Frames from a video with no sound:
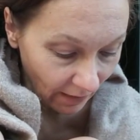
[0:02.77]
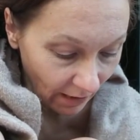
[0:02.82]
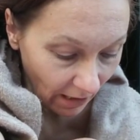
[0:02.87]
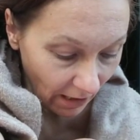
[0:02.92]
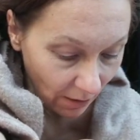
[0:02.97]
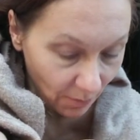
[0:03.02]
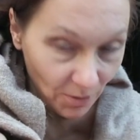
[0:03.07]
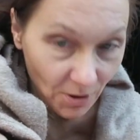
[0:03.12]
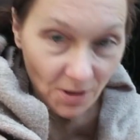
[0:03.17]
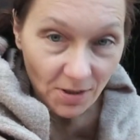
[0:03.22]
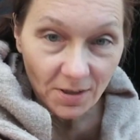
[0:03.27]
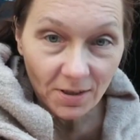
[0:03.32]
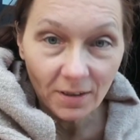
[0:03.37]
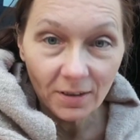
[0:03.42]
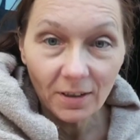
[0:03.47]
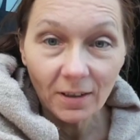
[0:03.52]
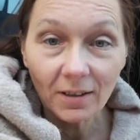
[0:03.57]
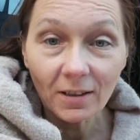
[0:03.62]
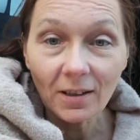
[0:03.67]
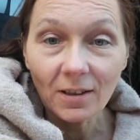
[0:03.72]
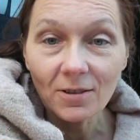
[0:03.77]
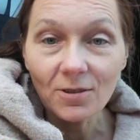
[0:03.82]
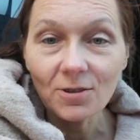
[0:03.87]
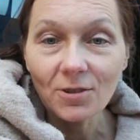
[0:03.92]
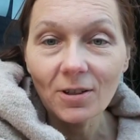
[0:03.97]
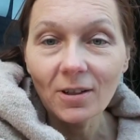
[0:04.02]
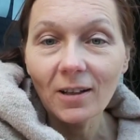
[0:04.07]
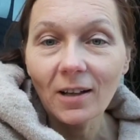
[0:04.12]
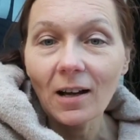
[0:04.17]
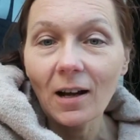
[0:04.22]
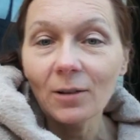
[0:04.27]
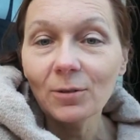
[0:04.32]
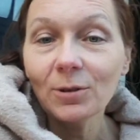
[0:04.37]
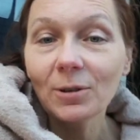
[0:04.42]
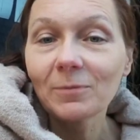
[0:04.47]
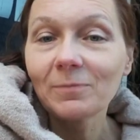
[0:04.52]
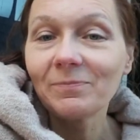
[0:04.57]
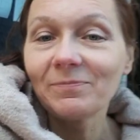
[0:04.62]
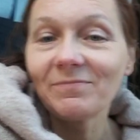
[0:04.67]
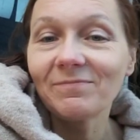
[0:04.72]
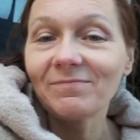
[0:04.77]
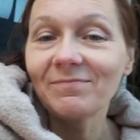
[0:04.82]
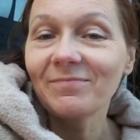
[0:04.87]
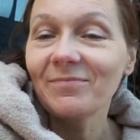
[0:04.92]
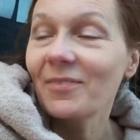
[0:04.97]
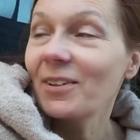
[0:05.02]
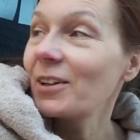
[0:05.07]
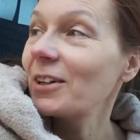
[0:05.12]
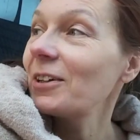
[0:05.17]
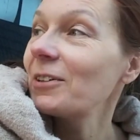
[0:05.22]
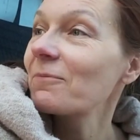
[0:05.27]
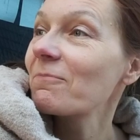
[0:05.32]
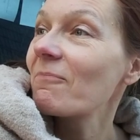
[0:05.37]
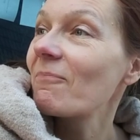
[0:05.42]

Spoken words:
I'm just sitting and chilling out here,